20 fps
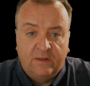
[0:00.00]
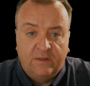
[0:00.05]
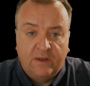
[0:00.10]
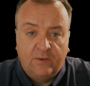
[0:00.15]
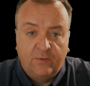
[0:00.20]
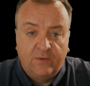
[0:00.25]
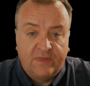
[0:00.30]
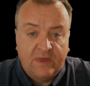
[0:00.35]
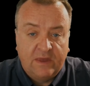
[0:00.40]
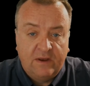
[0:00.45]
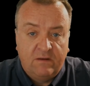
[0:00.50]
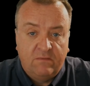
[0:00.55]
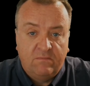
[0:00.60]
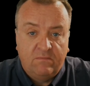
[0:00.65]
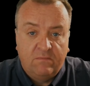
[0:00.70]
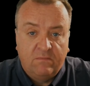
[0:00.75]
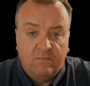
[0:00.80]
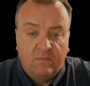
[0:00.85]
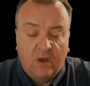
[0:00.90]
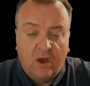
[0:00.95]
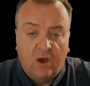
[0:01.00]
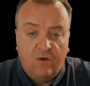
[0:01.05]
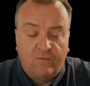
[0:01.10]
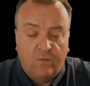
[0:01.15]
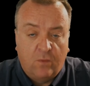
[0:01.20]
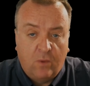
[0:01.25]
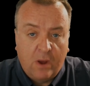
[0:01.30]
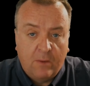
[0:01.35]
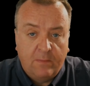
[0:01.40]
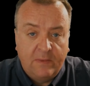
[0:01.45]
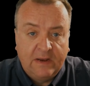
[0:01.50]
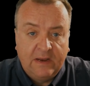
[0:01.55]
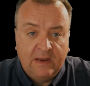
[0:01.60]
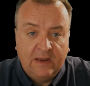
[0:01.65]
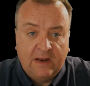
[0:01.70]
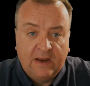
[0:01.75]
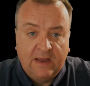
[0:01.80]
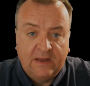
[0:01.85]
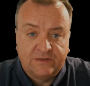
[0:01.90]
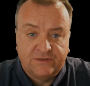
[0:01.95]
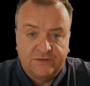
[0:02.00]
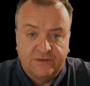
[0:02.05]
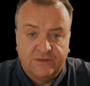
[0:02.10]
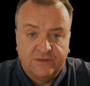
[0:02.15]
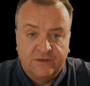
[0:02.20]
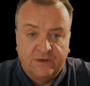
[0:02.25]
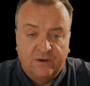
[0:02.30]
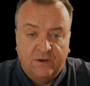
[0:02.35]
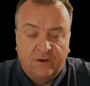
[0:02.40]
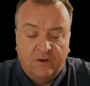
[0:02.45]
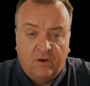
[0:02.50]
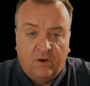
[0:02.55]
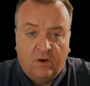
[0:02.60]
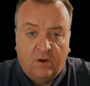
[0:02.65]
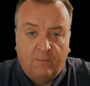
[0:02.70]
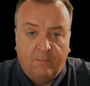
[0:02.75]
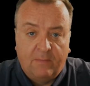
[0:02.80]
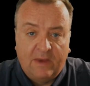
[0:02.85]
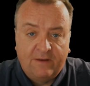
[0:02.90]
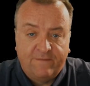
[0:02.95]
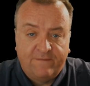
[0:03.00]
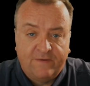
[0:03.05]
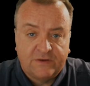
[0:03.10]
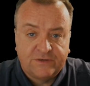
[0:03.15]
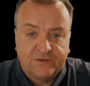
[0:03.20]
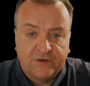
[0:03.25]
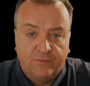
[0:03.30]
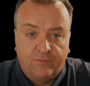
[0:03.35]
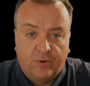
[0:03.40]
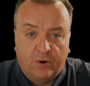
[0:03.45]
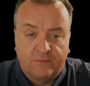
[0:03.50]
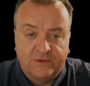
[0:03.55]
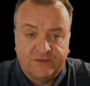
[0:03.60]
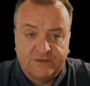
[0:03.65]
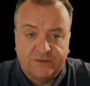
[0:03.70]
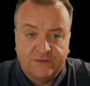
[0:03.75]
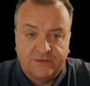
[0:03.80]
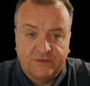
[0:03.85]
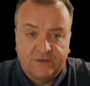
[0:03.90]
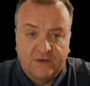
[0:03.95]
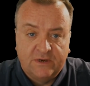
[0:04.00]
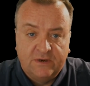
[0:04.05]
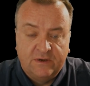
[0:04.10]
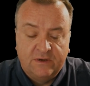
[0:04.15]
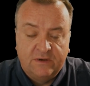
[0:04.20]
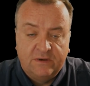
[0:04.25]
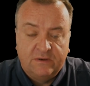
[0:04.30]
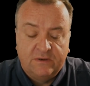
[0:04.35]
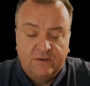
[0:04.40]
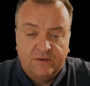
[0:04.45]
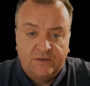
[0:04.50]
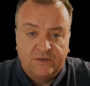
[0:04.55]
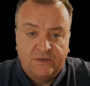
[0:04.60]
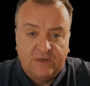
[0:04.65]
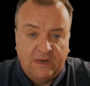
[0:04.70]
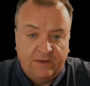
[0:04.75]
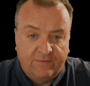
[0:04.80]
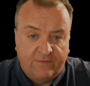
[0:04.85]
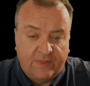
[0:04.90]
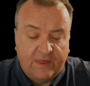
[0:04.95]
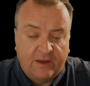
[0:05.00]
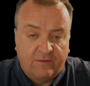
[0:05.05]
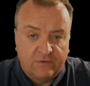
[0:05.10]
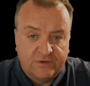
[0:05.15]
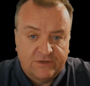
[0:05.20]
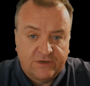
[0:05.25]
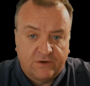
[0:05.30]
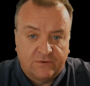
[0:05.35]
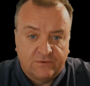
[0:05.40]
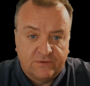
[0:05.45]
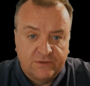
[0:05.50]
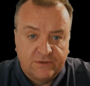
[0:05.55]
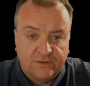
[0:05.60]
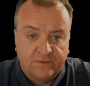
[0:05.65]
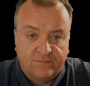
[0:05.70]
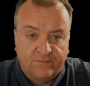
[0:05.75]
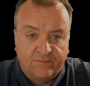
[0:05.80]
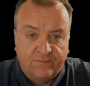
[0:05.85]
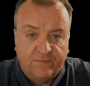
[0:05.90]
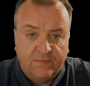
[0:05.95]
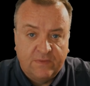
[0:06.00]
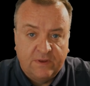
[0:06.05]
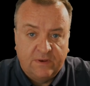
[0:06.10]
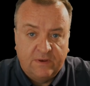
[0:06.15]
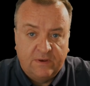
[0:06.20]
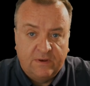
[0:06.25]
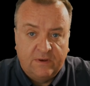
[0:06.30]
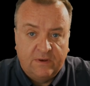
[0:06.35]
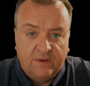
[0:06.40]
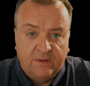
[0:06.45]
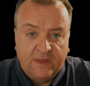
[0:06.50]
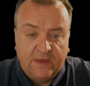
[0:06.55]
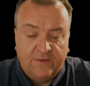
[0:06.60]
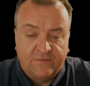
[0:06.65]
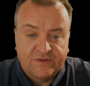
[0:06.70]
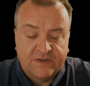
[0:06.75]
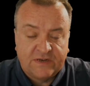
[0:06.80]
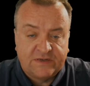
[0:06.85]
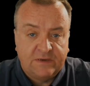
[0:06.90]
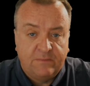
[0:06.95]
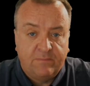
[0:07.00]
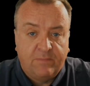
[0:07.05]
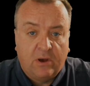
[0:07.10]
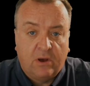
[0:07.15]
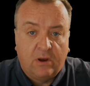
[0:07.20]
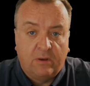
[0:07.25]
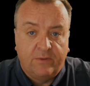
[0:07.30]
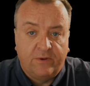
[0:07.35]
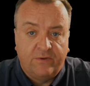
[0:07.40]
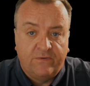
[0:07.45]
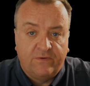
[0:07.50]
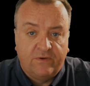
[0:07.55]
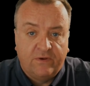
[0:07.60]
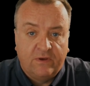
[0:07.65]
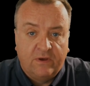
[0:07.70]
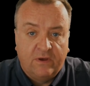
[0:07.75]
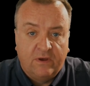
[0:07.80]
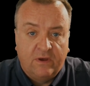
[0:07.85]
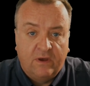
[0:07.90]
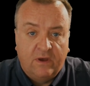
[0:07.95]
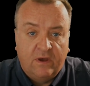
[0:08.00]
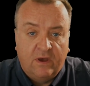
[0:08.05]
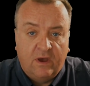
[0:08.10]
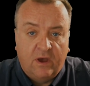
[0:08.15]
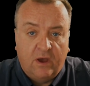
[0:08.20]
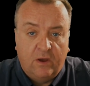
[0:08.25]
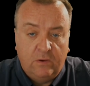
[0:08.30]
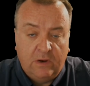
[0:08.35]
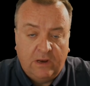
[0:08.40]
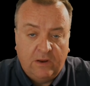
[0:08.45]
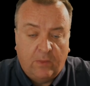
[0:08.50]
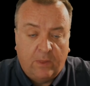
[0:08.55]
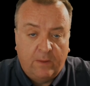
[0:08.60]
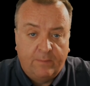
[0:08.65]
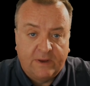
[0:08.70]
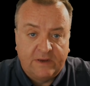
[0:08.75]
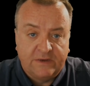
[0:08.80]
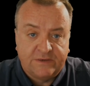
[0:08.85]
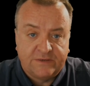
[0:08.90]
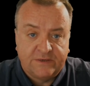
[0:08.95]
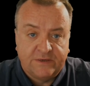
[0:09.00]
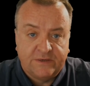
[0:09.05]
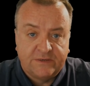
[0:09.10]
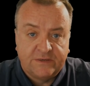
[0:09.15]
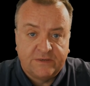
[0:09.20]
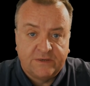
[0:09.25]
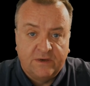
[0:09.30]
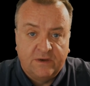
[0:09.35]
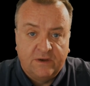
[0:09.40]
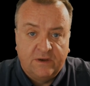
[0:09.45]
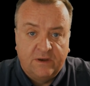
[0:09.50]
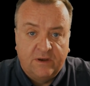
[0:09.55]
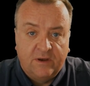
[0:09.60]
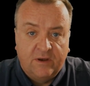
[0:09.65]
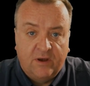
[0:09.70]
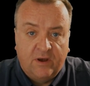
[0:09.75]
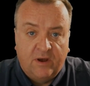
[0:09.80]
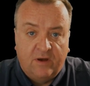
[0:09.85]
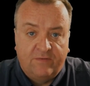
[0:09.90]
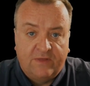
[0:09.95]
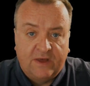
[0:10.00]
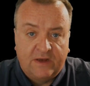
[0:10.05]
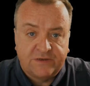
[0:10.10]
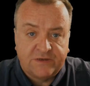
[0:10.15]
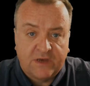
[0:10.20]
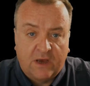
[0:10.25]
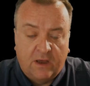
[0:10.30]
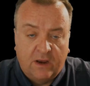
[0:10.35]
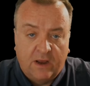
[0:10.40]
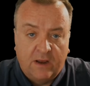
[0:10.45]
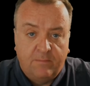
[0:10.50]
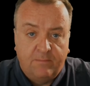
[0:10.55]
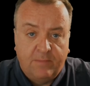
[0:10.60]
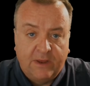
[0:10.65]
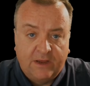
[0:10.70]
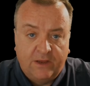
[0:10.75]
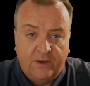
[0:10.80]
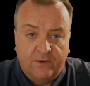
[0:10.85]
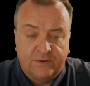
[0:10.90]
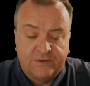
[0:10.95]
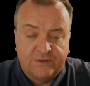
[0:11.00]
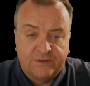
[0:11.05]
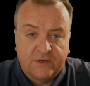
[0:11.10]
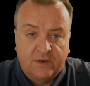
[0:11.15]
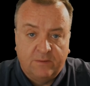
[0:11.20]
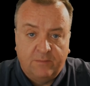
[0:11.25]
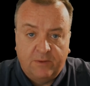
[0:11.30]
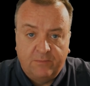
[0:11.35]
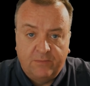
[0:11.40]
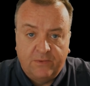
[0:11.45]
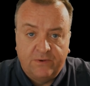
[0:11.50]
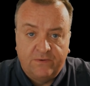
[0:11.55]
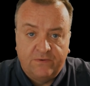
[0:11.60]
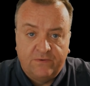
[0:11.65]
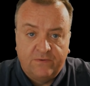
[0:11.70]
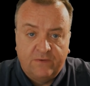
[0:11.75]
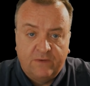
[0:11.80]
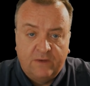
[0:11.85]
They were then overwhelmingly elected on manifesto promises to deliver that result. They have sat in Parliament only on the basis of that unambiguous commitment.